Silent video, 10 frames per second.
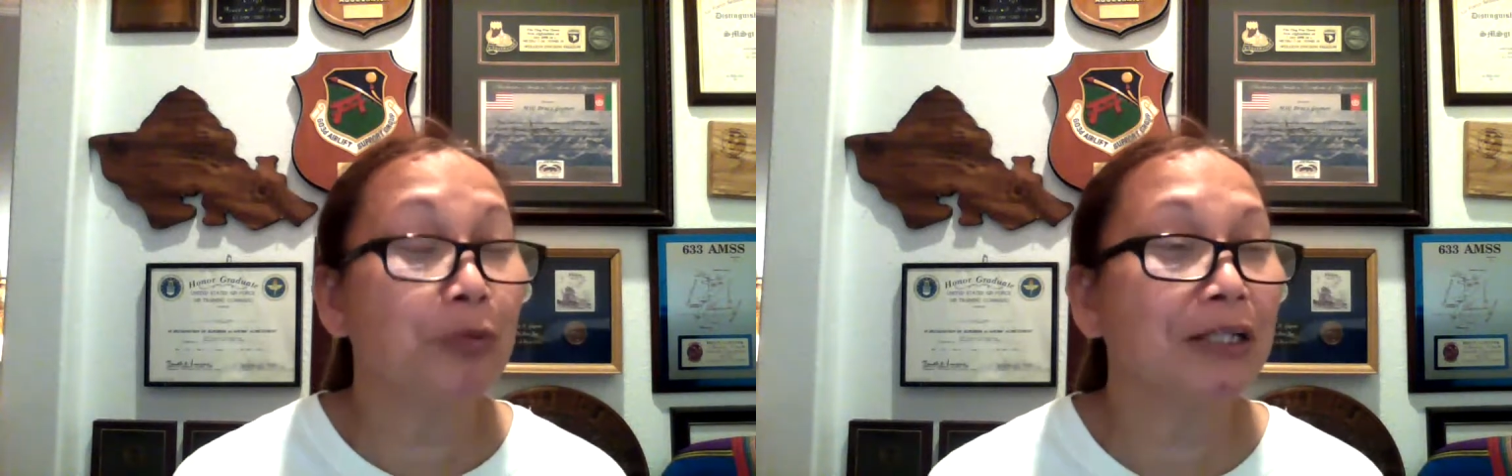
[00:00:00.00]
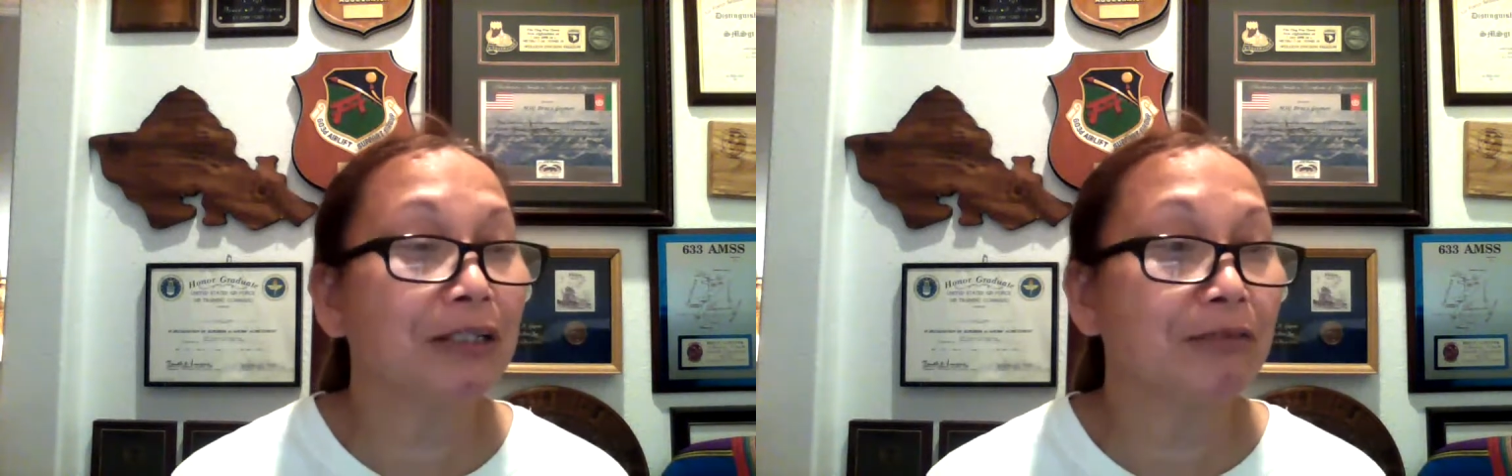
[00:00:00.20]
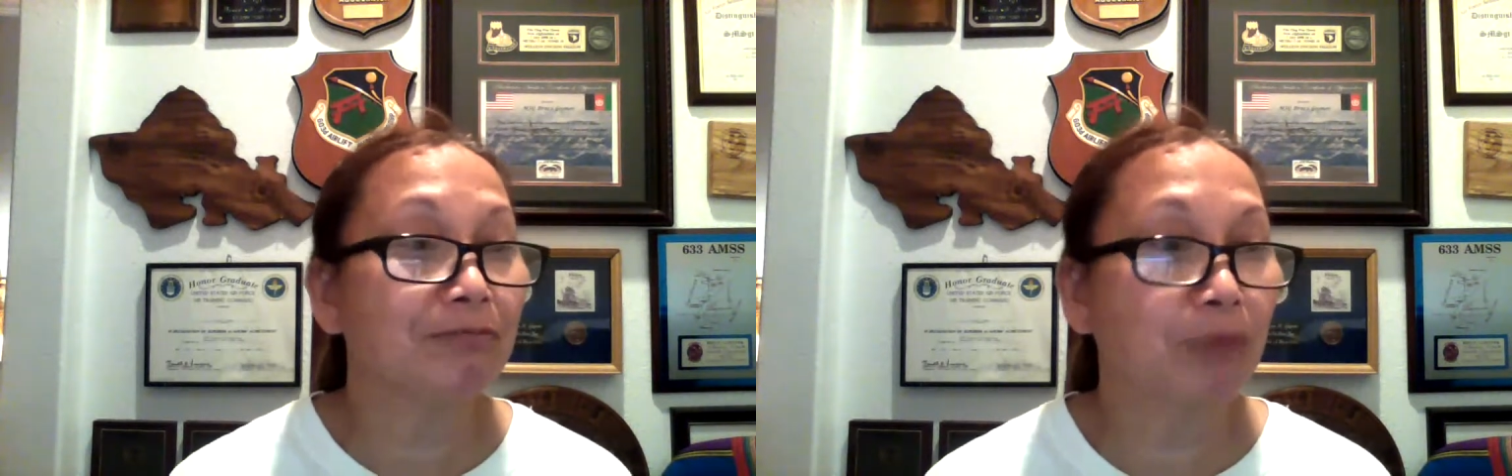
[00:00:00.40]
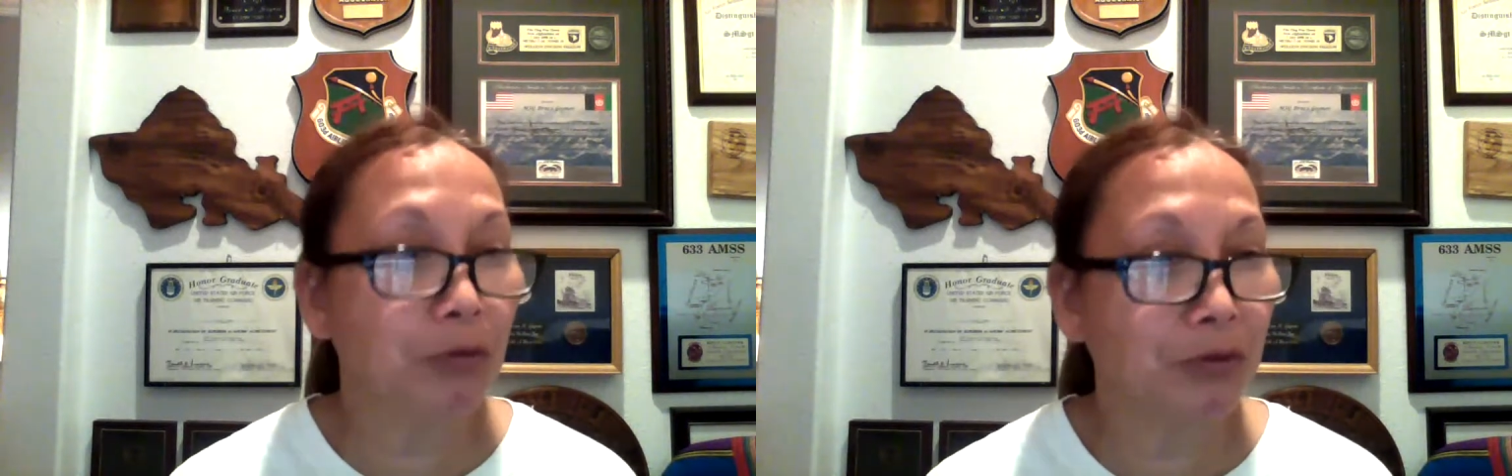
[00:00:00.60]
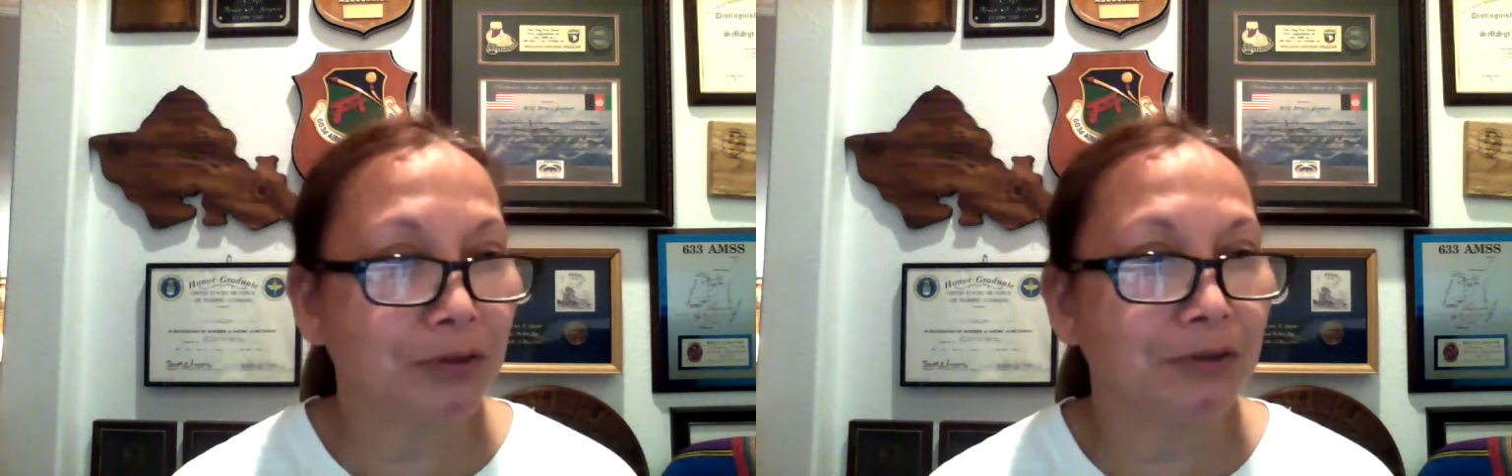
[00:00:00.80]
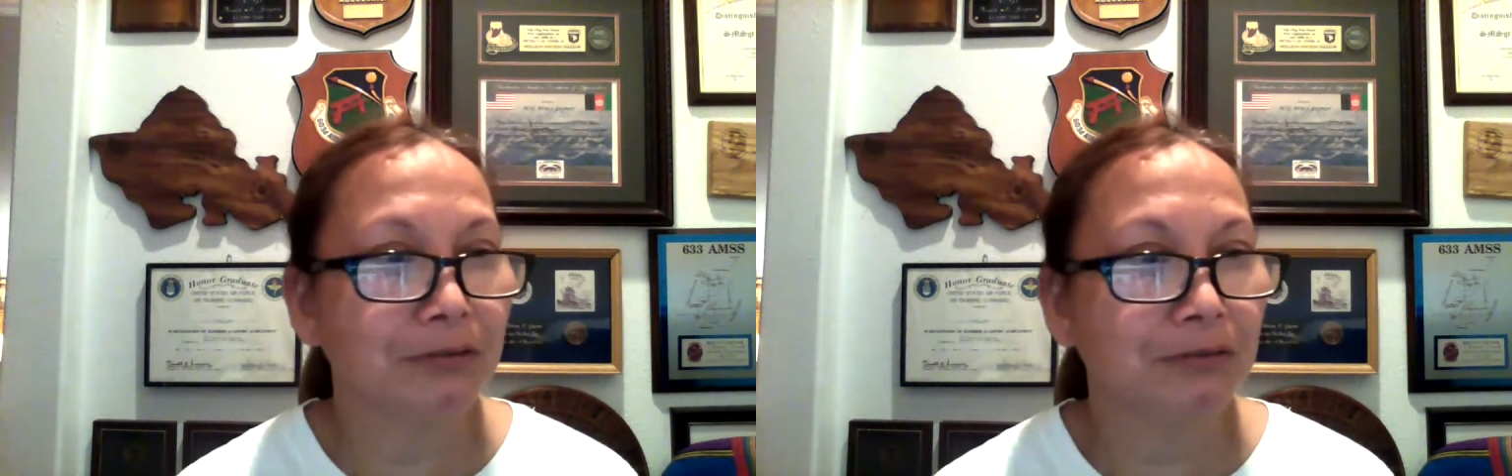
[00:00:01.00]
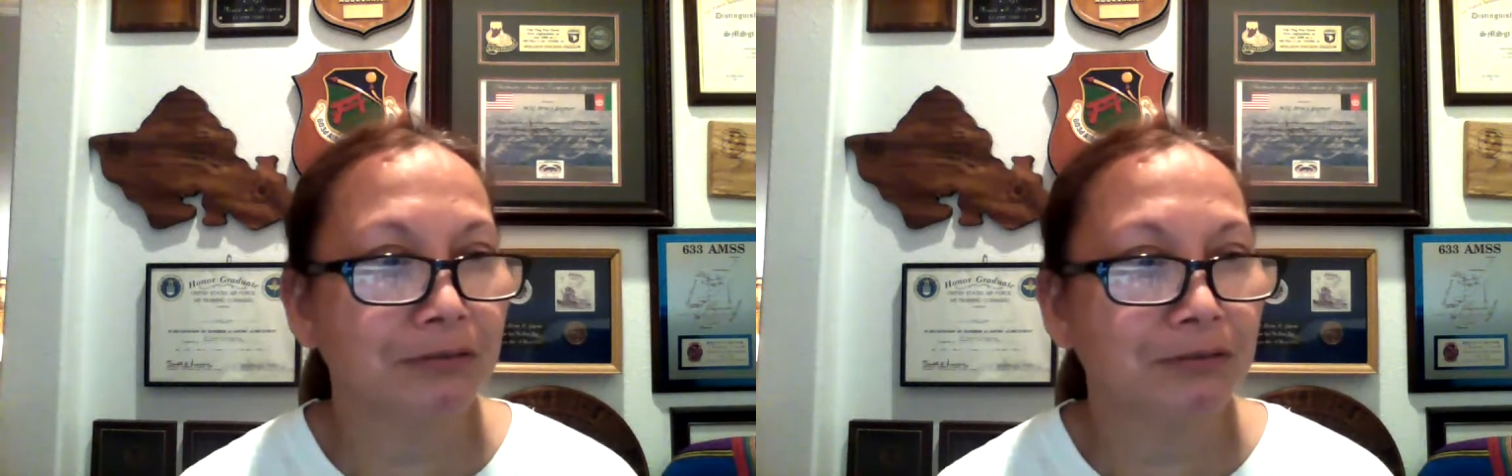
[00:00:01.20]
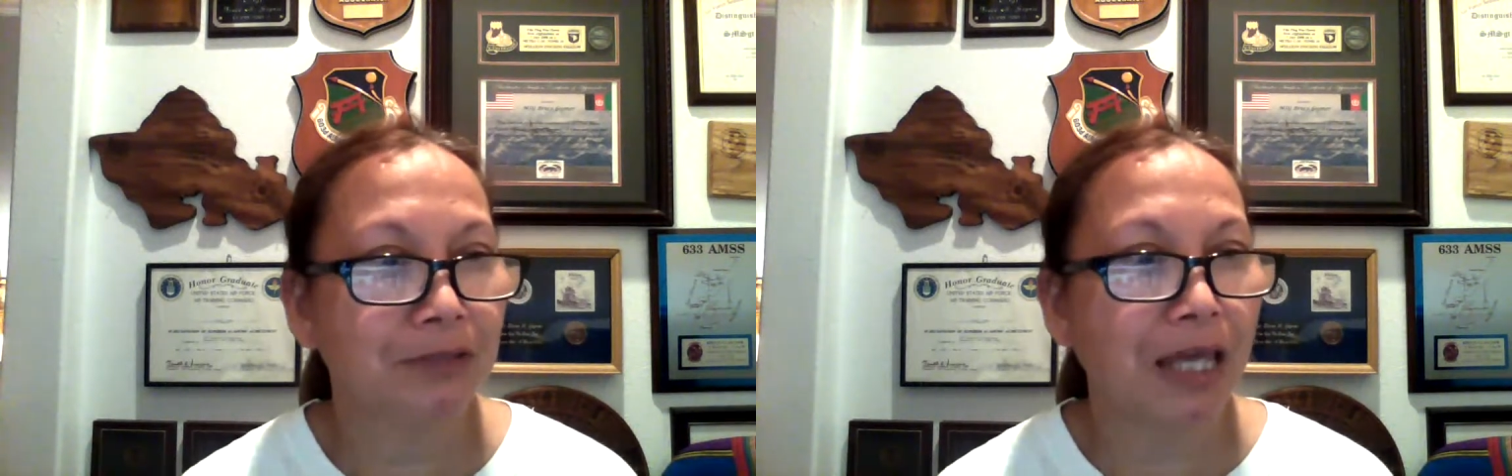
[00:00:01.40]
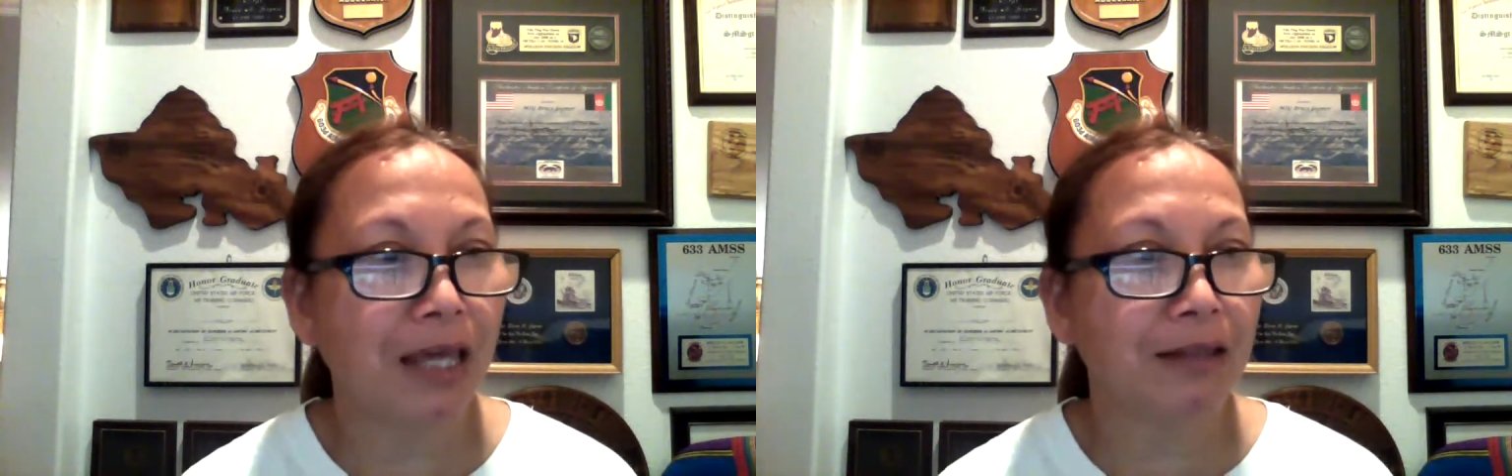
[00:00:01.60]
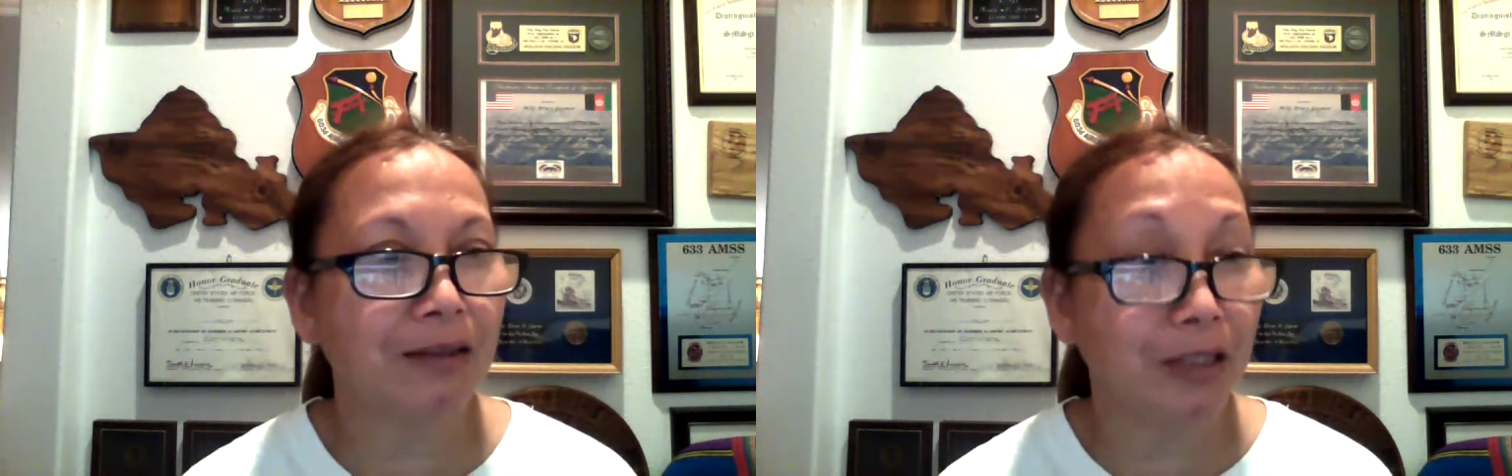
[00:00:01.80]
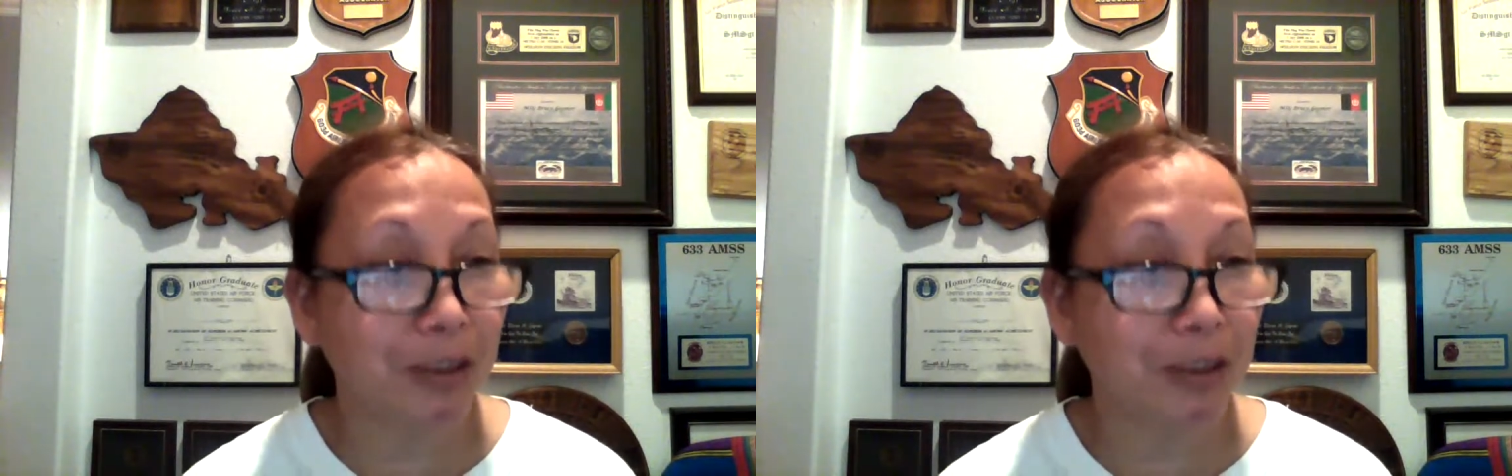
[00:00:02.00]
you bring them food, and